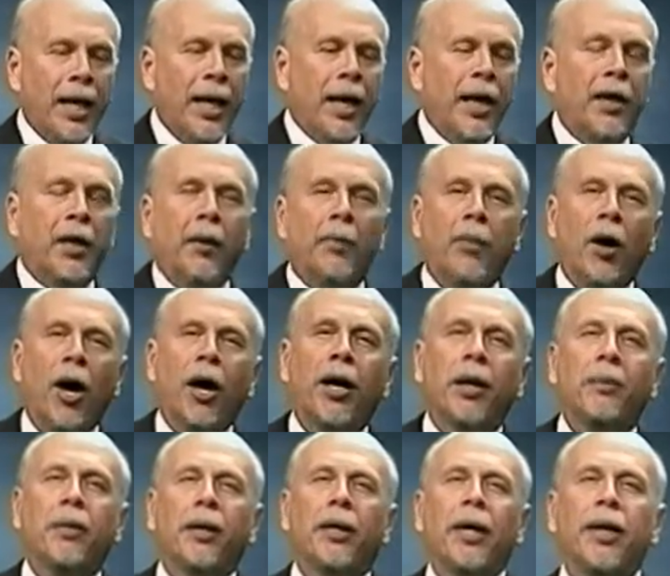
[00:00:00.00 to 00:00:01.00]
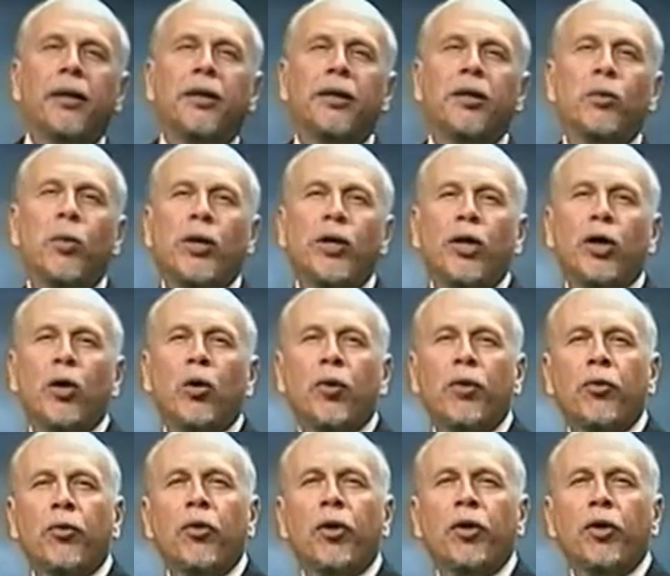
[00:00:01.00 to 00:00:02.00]
The party begins when you go
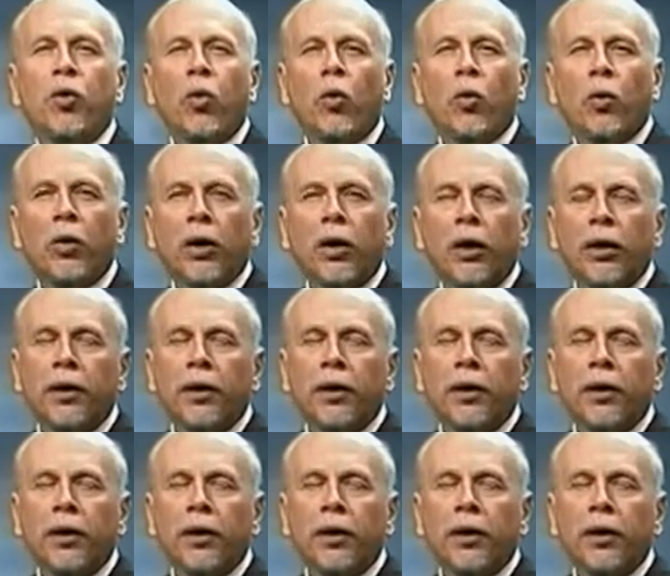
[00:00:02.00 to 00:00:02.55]
through the door.